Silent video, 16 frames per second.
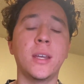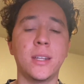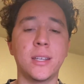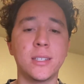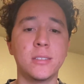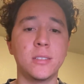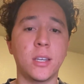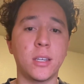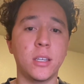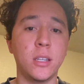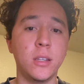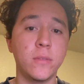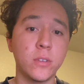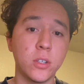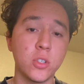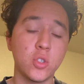
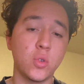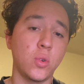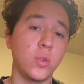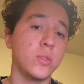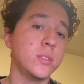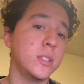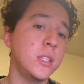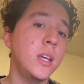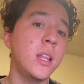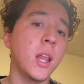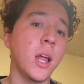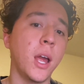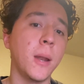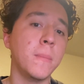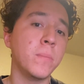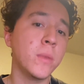executive control
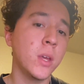decline,